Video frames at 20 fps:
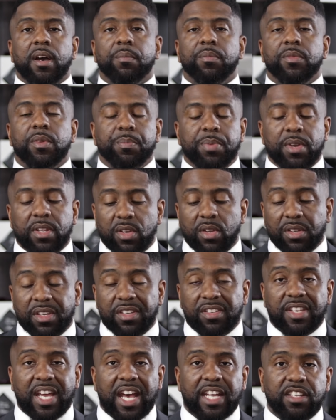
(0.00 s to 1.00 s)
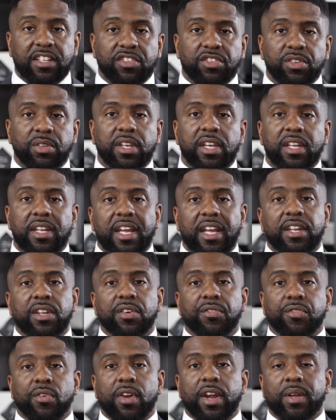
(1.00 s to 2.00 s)
Depending on the size that you get and the
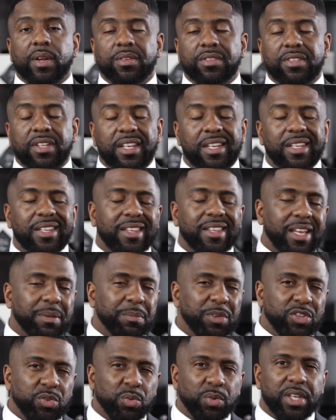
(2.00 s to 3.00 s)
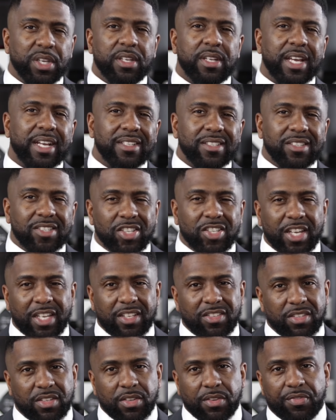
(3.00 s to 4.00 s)
fragrance, anything between that
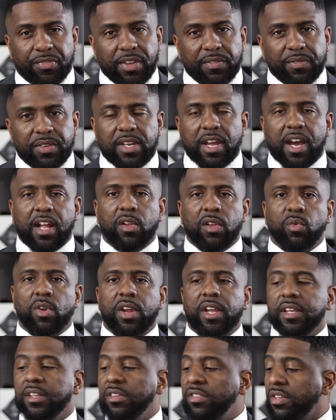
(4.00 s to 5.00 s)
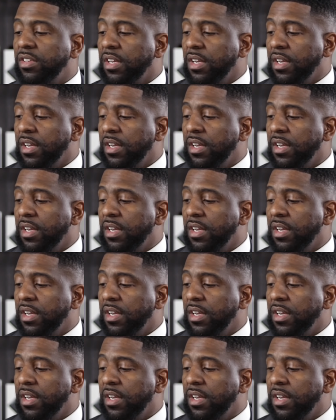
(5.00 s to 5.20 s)
$6 to $50 range.